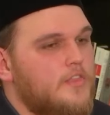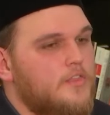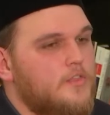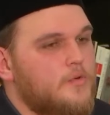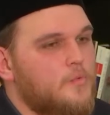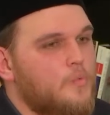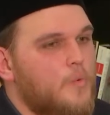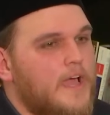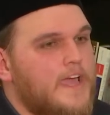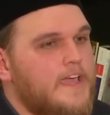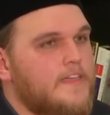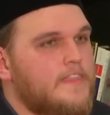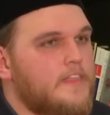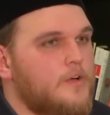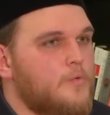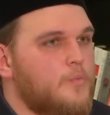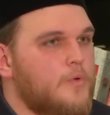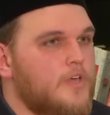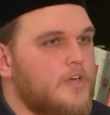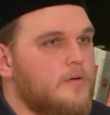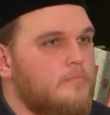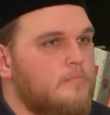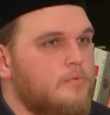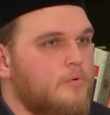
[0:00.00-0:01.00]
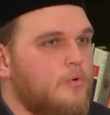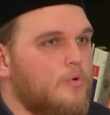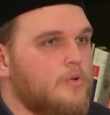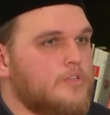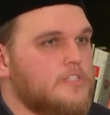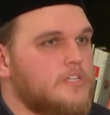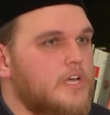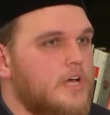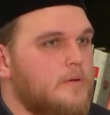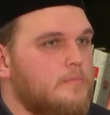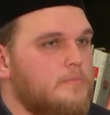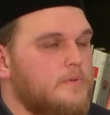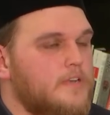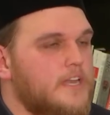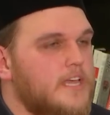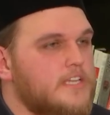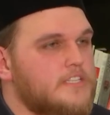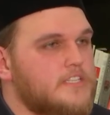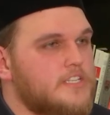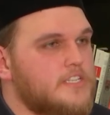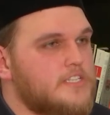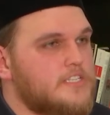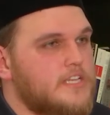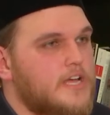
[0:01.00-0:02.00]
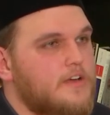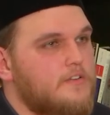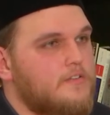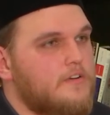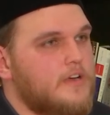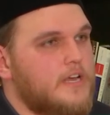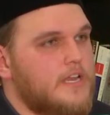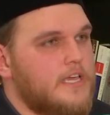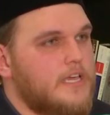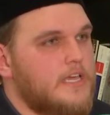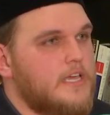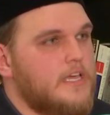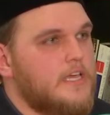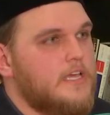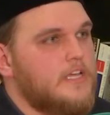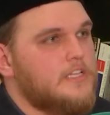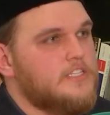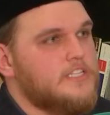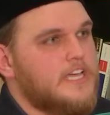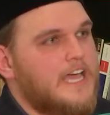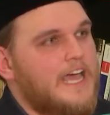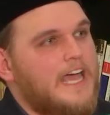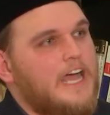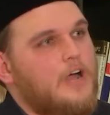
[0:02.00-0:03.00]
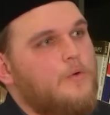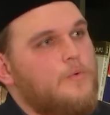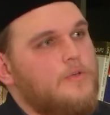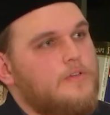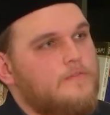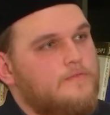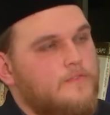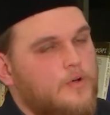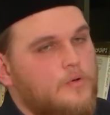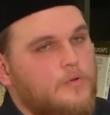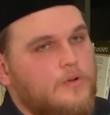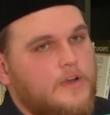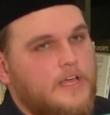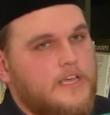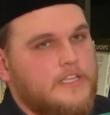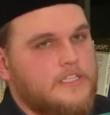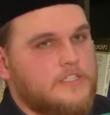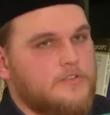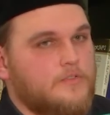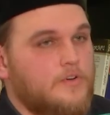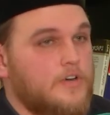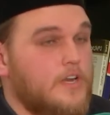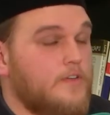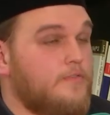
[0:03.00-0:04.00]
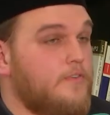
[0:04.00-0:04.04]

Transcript: the way that we are brought up necessarily to how we vote later on.